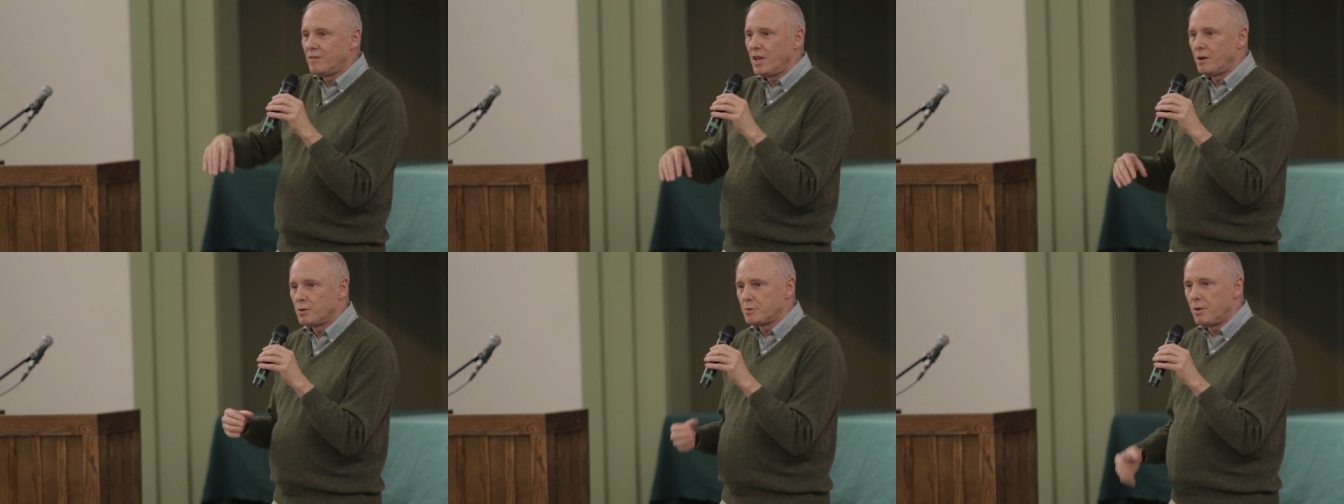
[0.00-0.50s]

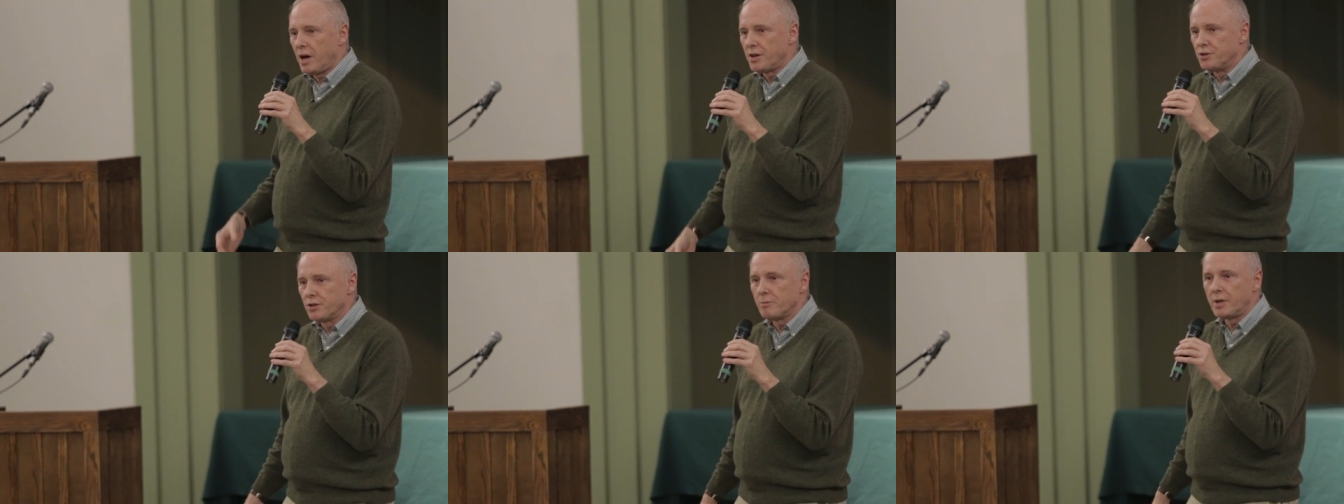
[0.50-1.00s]
and it was by a
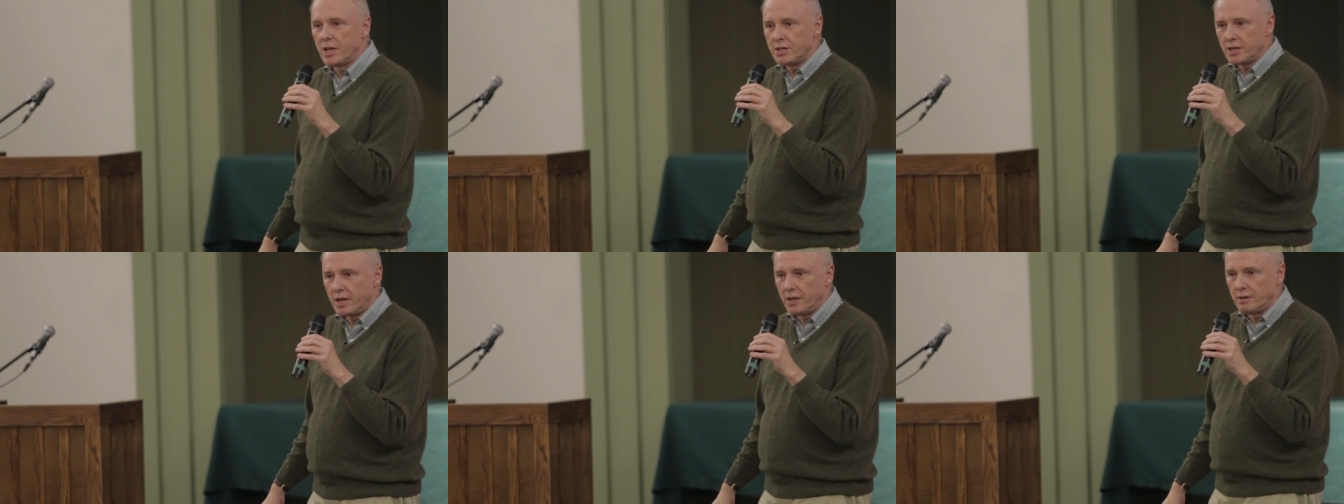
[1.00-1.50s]
German
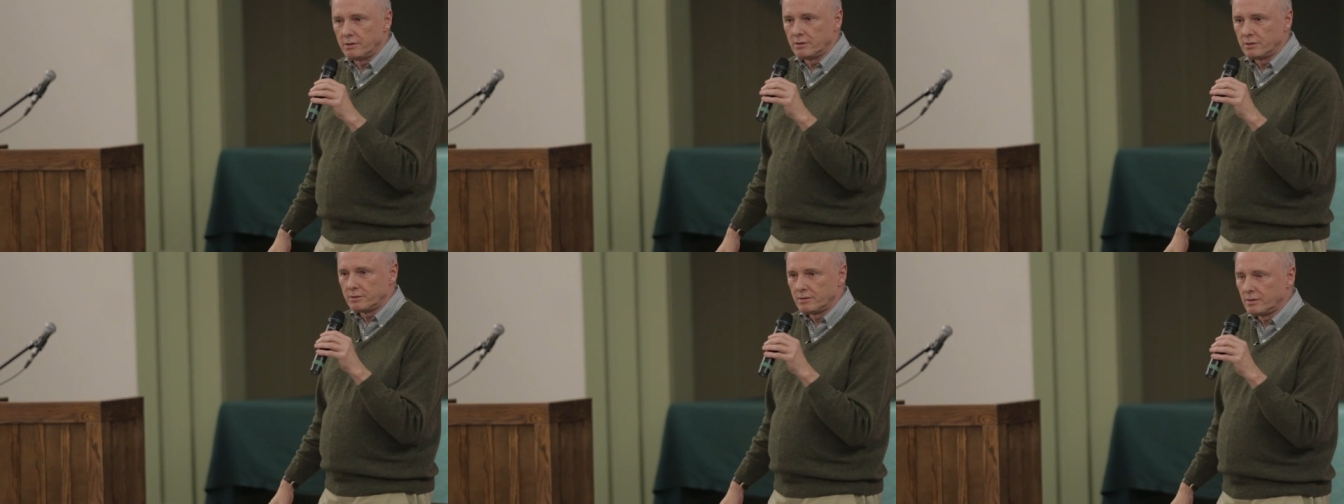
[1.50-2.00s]
educator
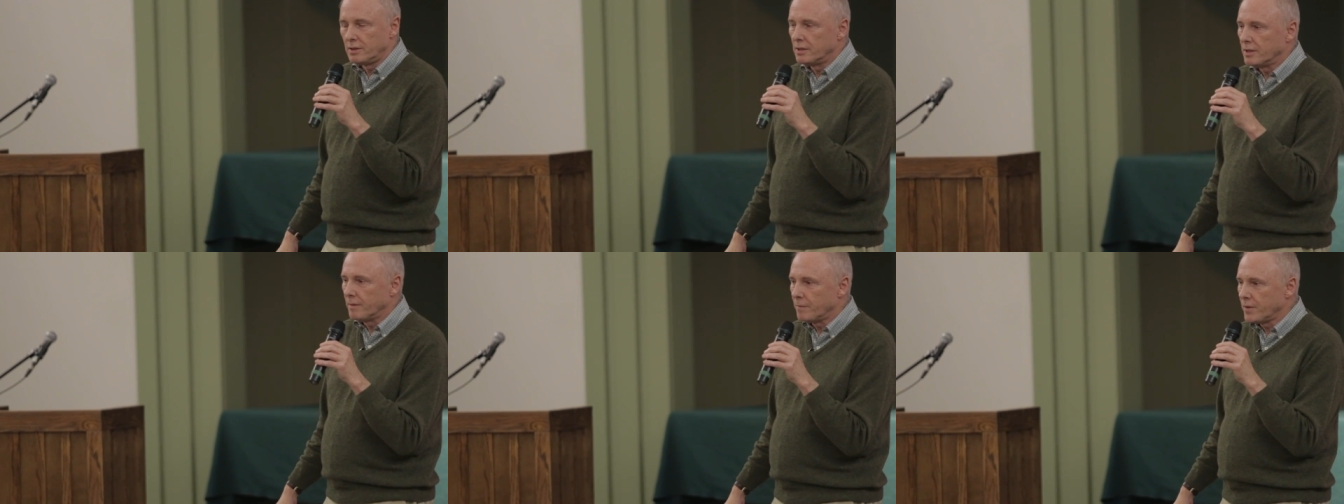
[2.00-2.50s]

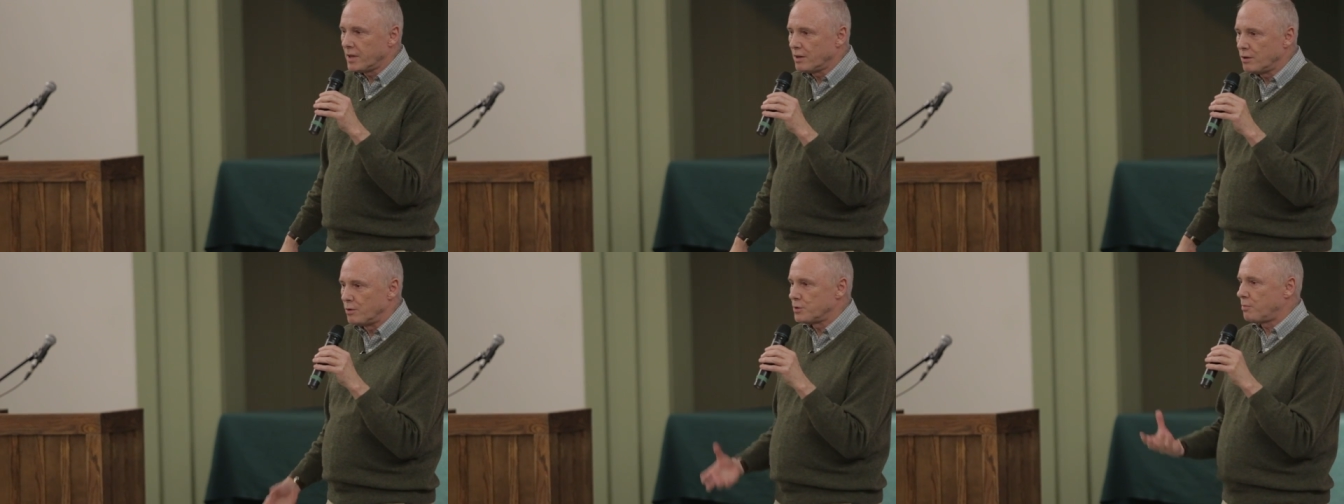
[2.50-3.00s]
um,
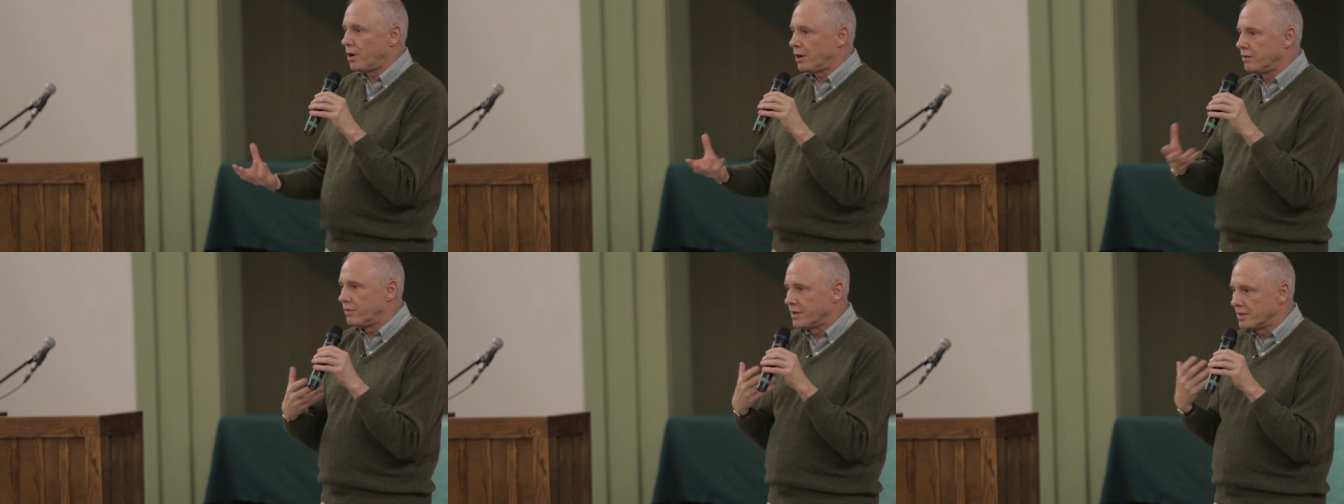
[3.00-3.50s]
and who was
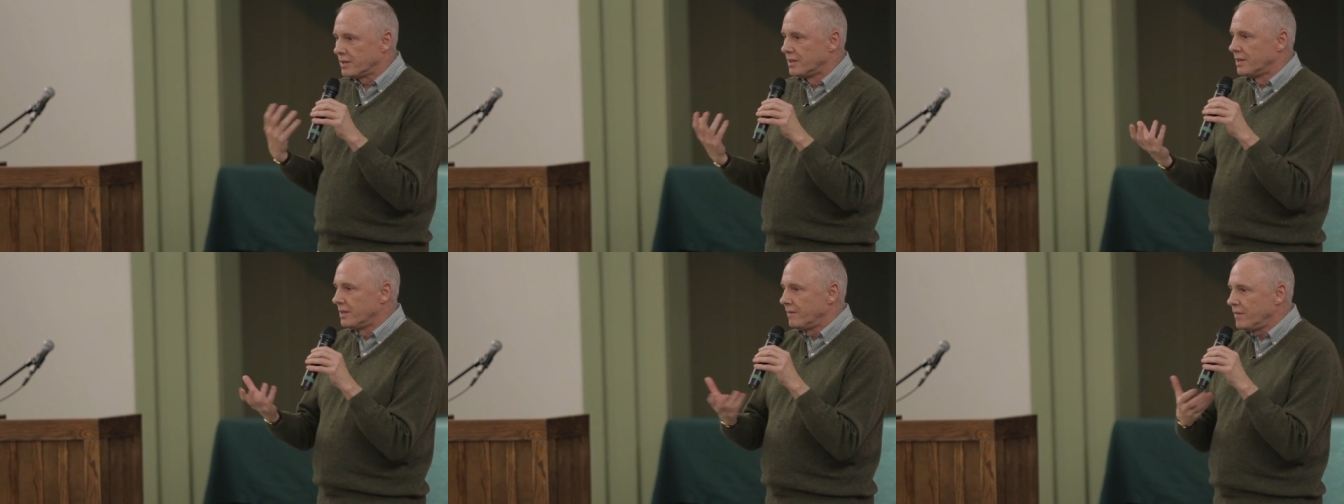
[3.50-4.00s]
part of the,
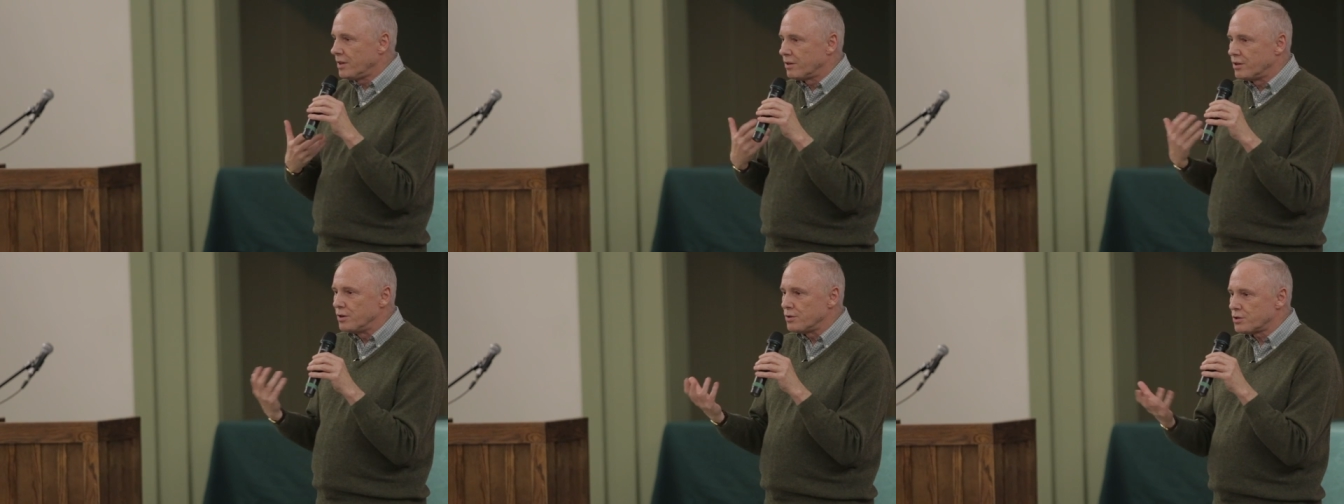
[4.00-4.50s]
you know,
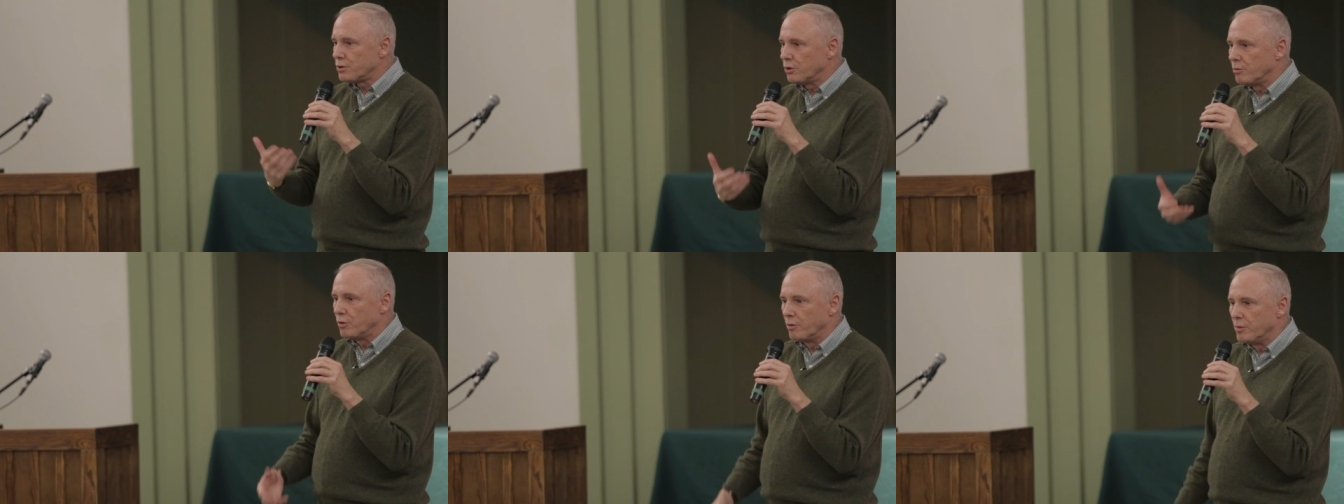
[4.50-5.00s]
the New
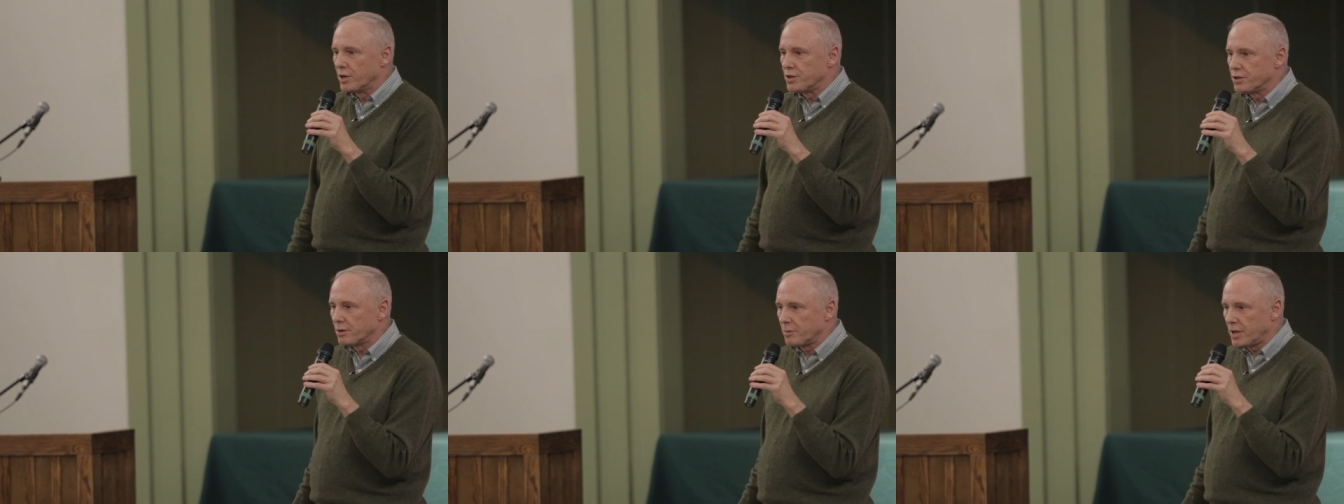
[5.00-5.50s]
School movement in
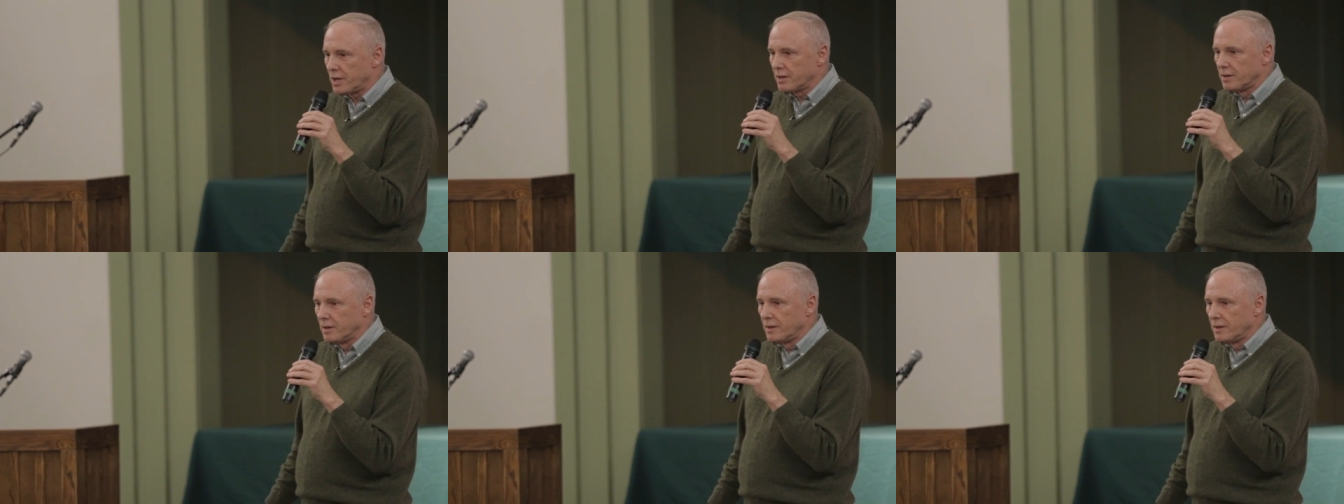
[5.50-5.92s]
Germany.